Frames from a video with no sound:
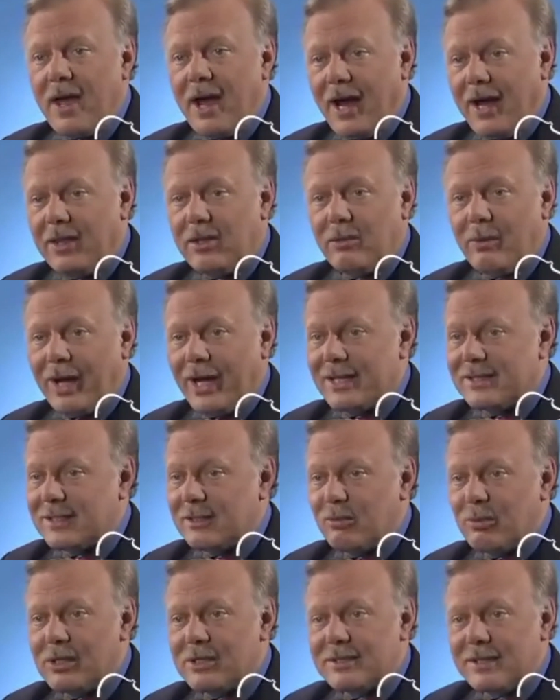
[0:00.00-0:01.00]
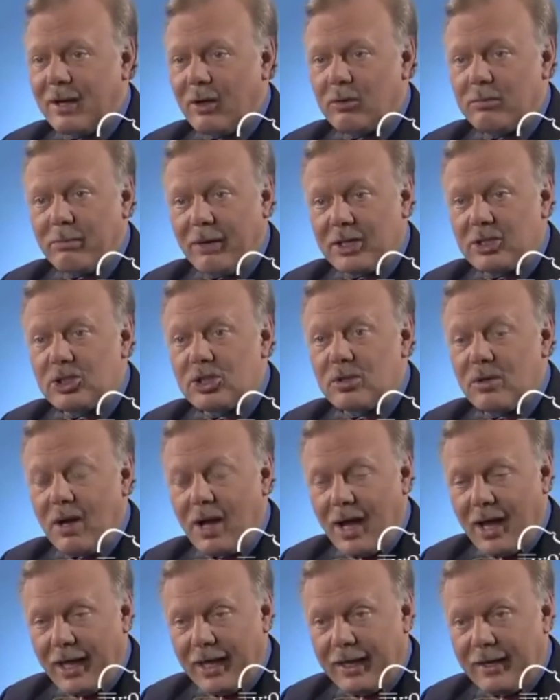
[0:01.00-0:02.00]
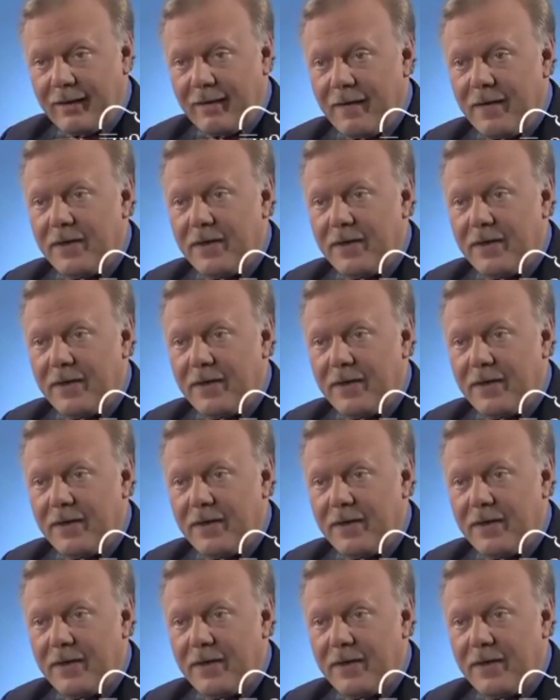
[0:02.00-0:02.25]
otherwise it will sound much too high.